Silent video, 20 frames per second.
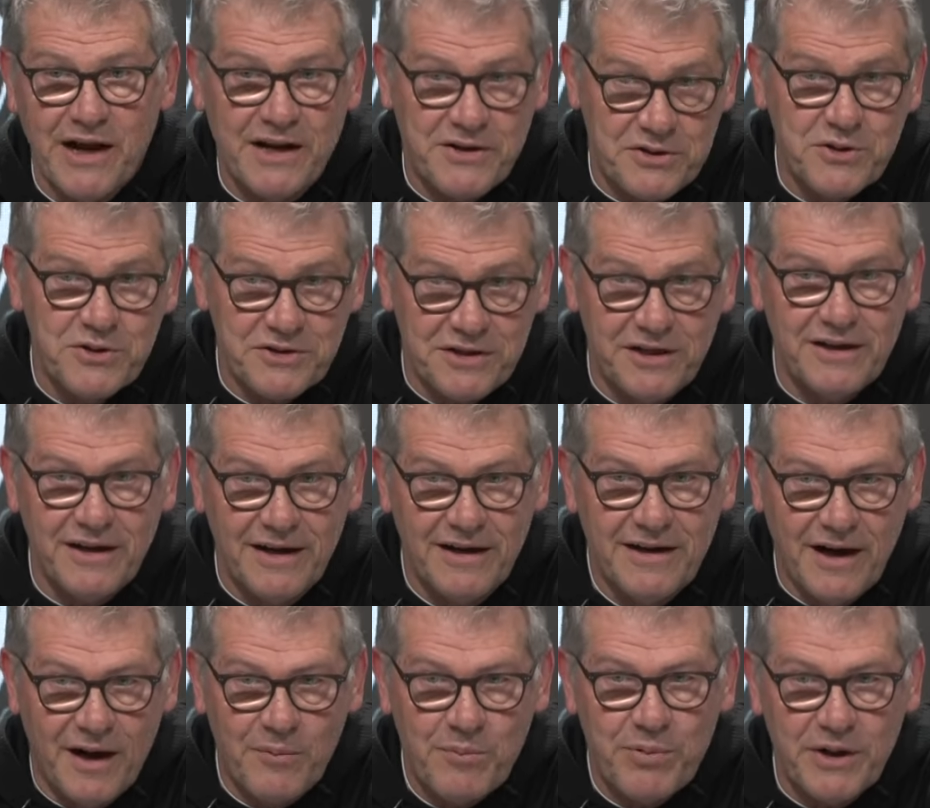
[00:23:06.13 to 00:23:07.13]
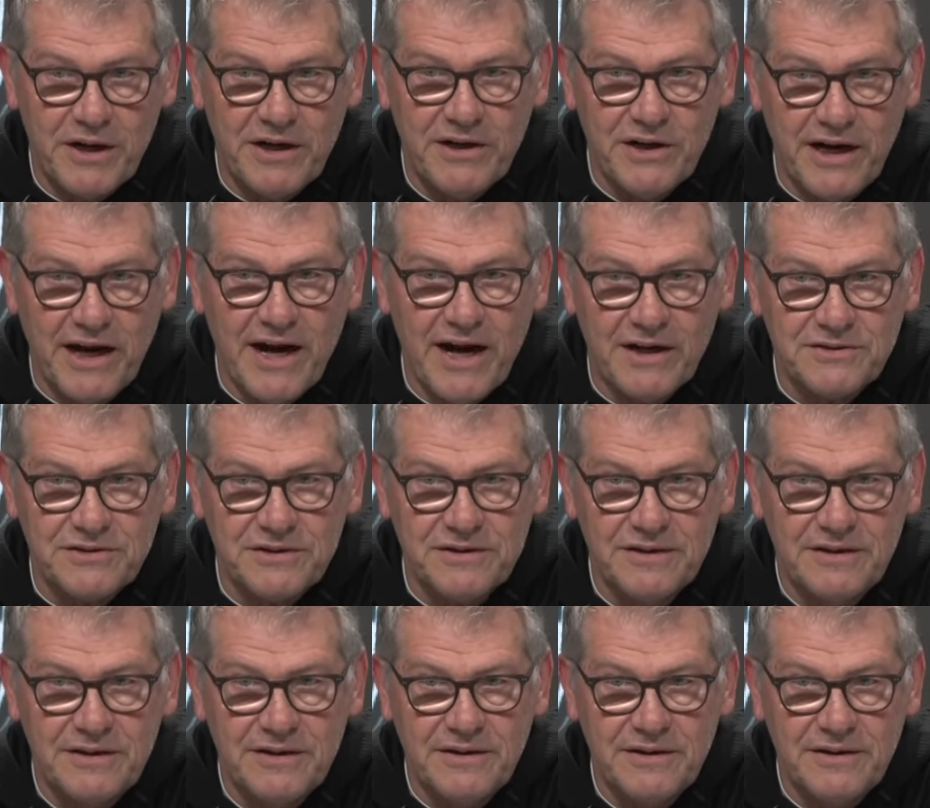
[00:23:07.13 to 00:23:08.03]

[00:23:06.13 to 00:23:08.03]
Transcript: That's usually a pretty good guess.